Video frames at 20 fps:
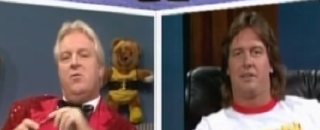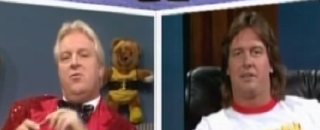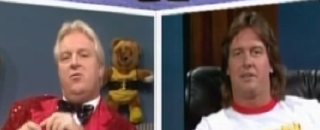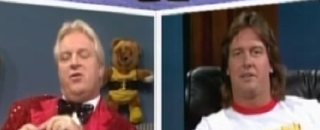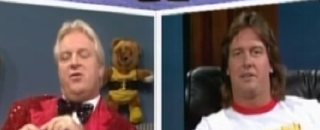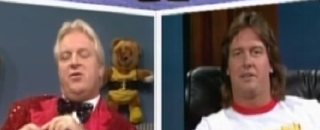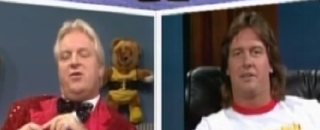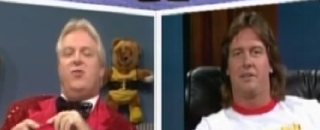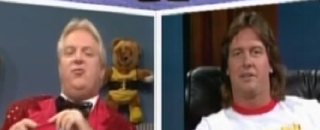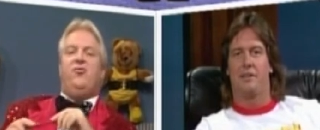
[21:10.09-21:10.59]

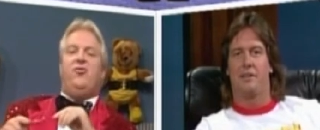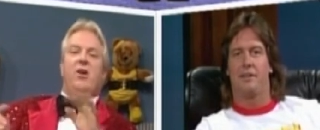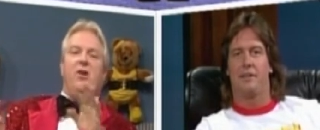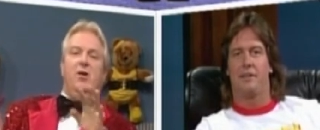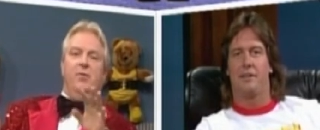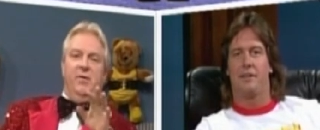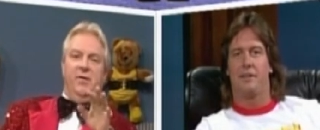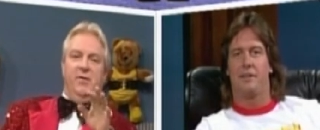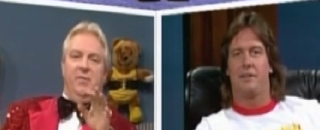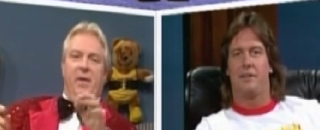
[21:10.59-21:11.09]
Speaker 1: Just a
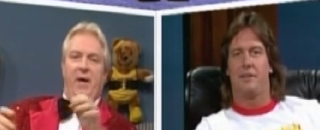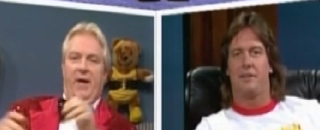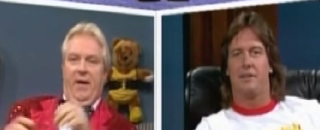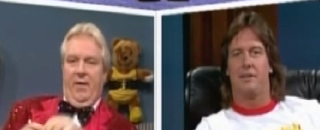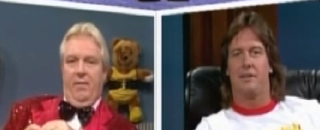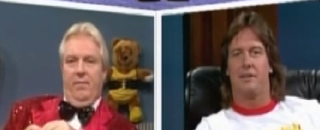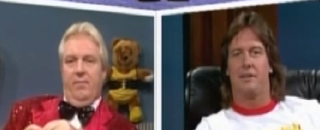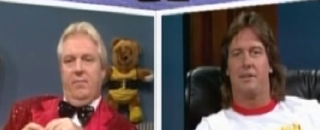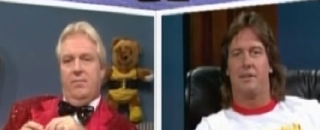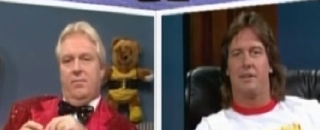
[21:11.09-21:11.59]
gentleman's
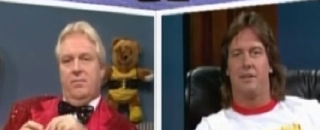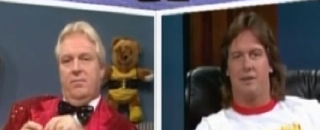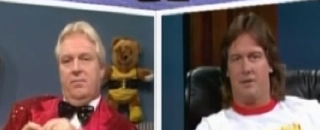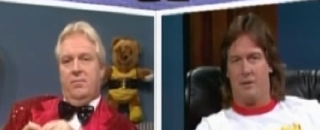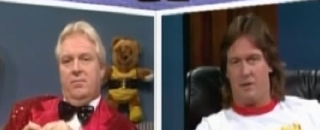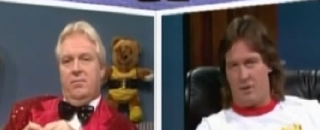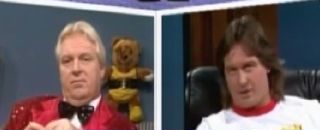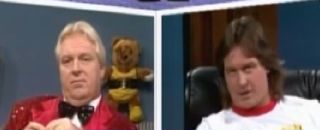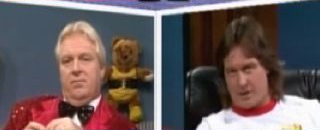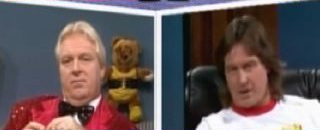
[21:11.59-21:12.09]
bet.
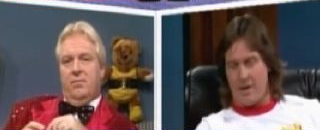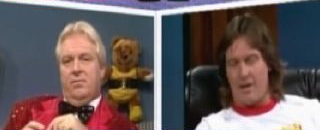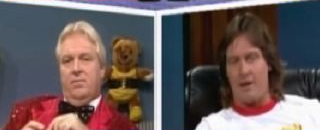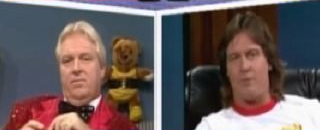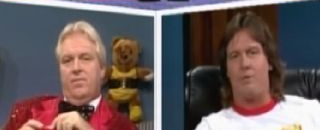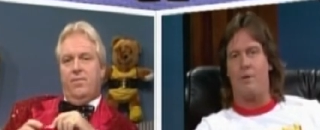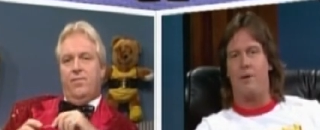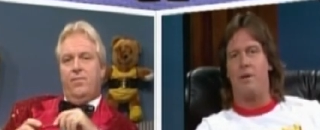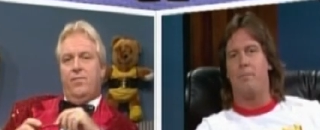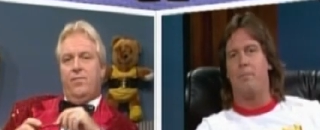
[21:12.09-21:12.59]
Okay,
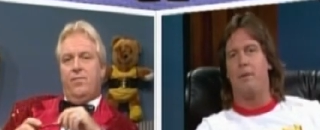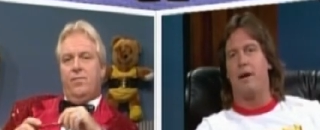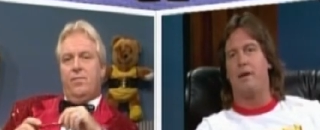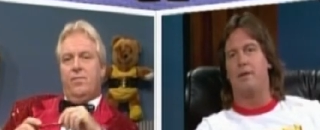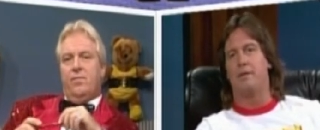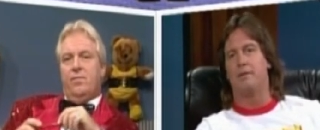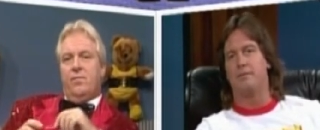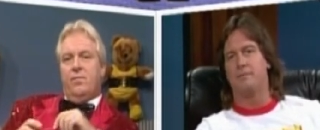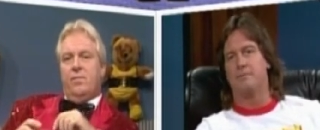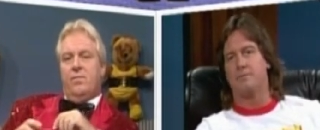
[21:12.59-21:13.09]
what do you bet? You
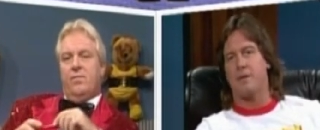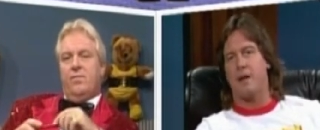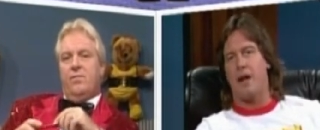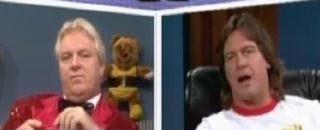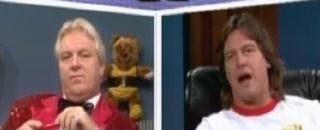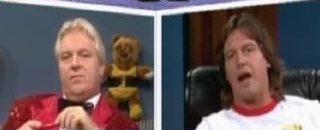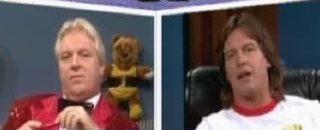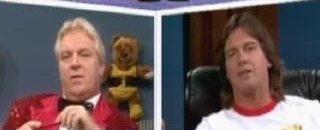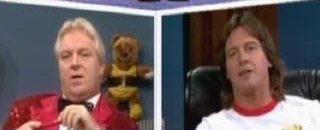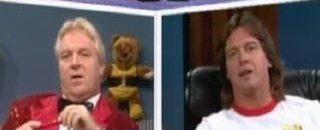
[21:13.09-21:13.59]
have to be a
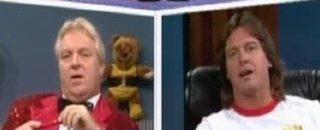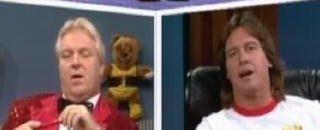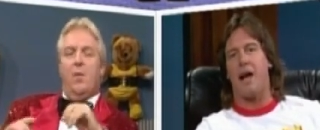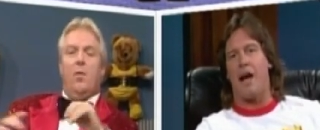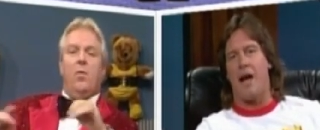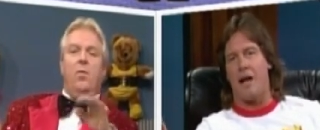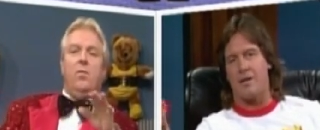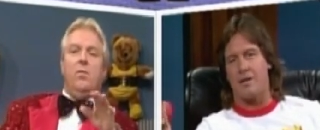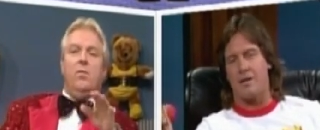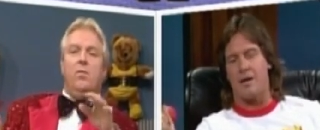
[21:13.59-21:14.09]
gentleman I'll take, to
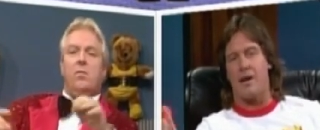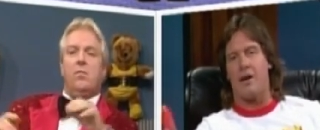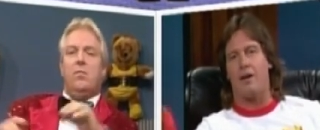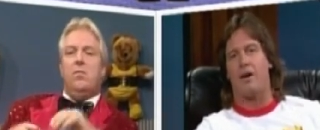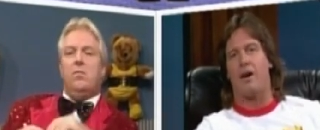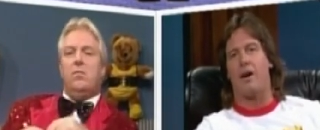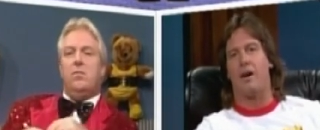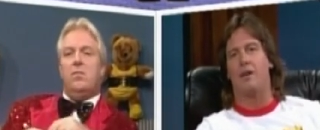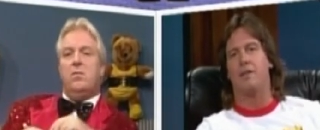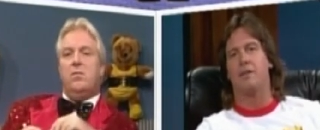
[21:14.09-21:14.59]
make I'll a take gentleman's
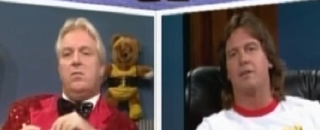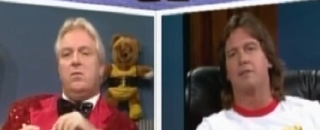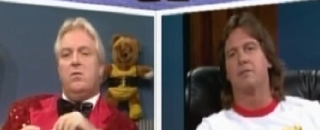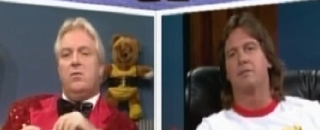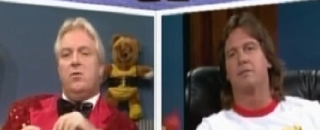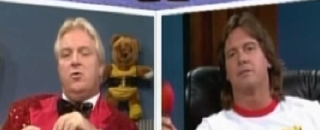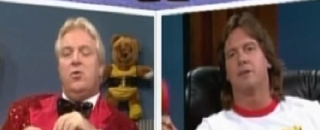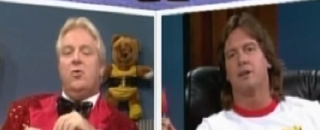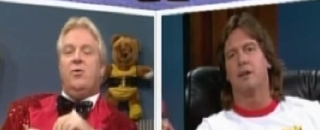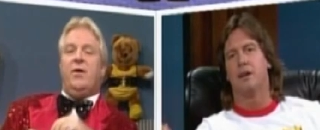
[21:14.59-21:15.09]
Hart. bet.
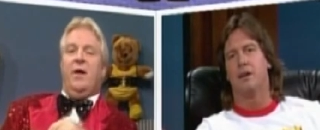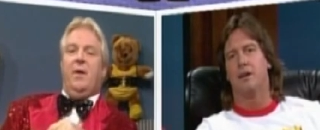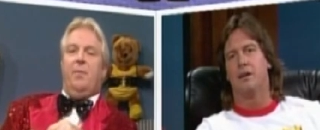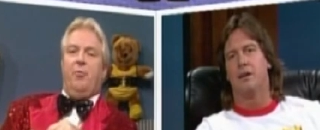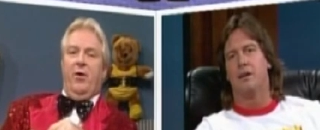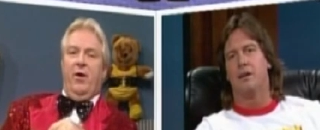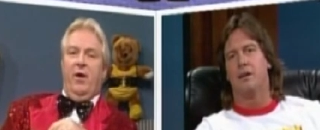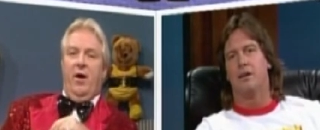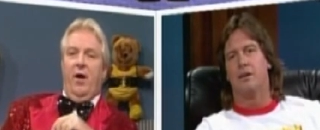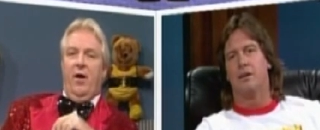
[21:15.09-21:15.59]
You'll take
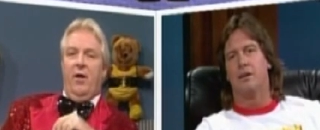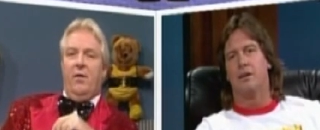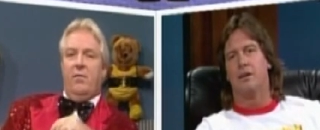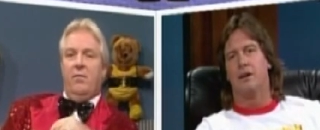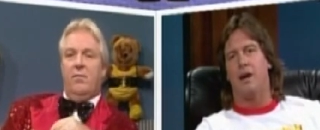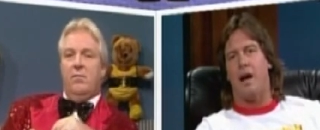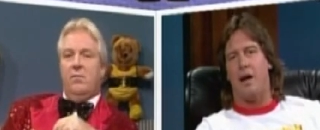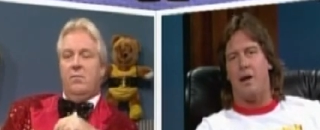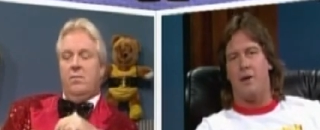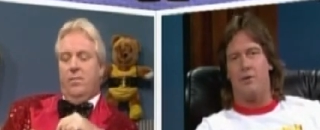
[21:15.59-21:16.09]
Bret Hart?
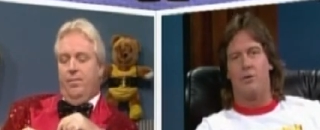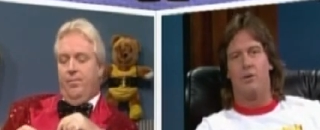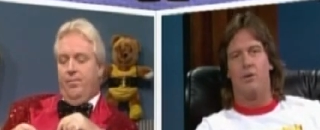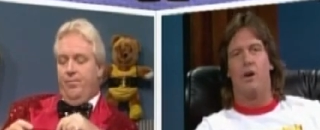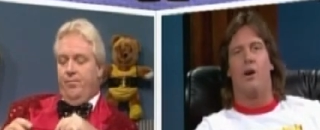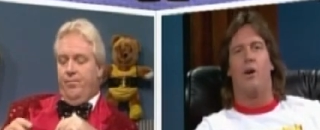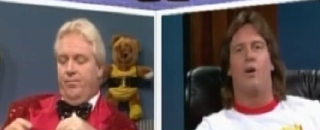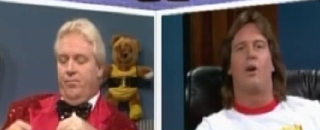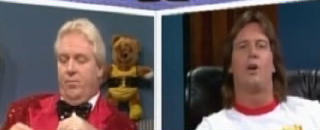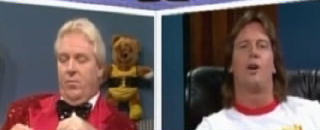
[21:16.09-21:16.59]
Uh,
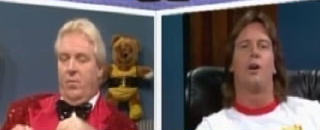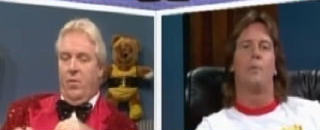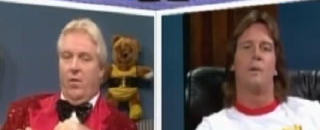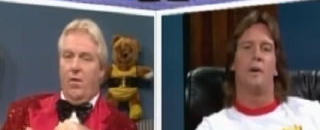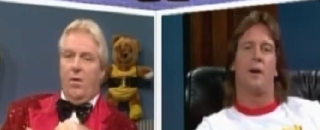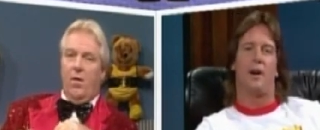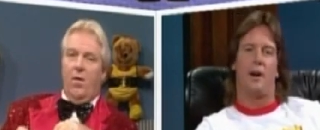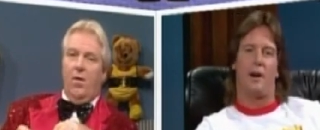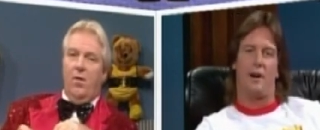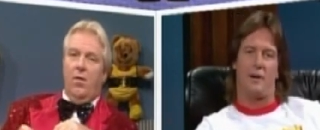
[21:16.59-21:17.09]
no,
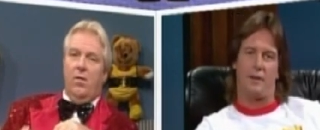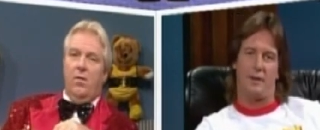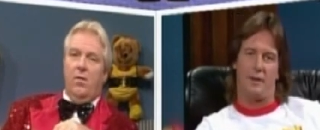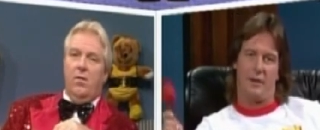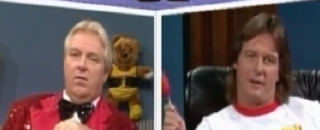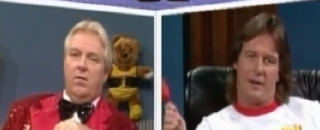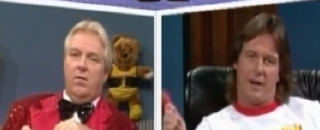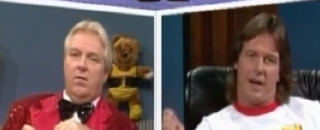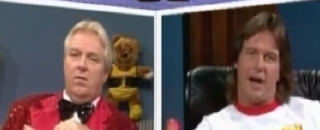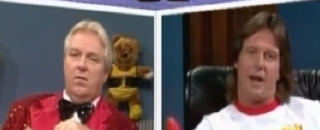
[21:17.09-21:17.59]
Herman Hart.
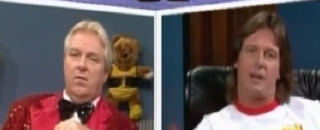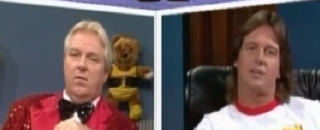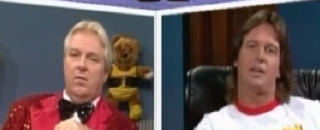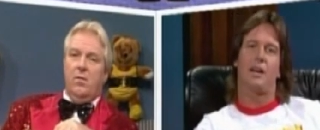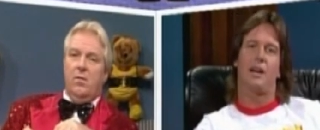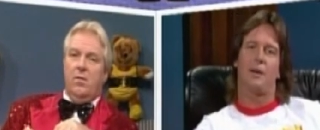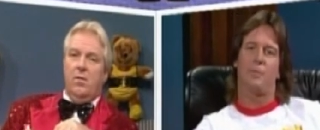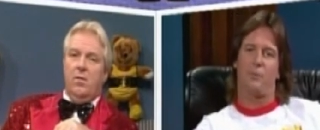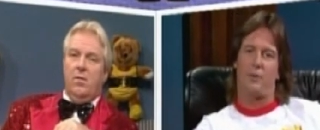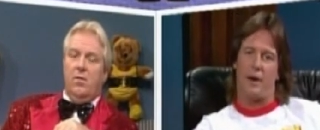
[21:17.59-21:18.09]
I'll
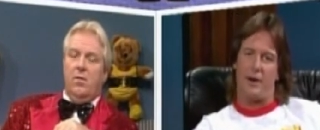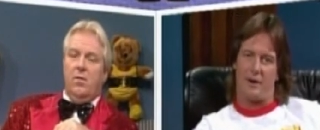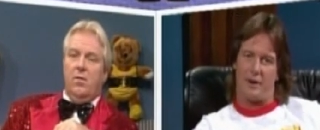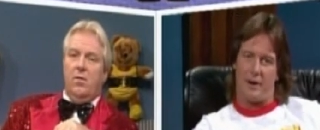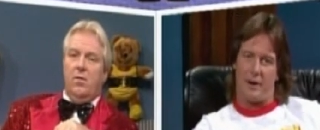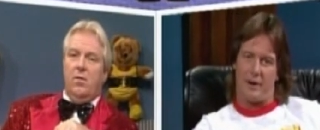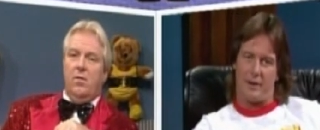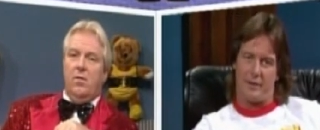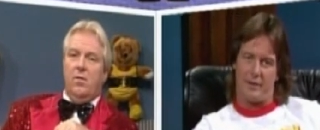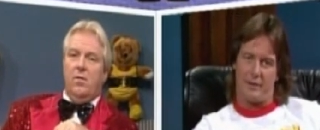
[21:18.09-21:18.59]
take Bret
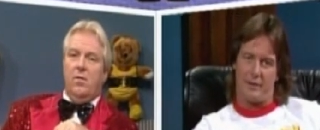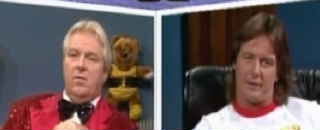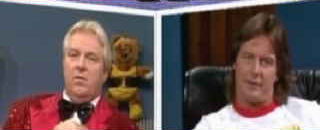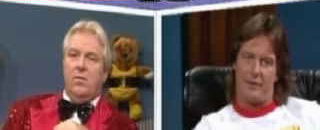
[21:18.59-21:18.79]
Hart.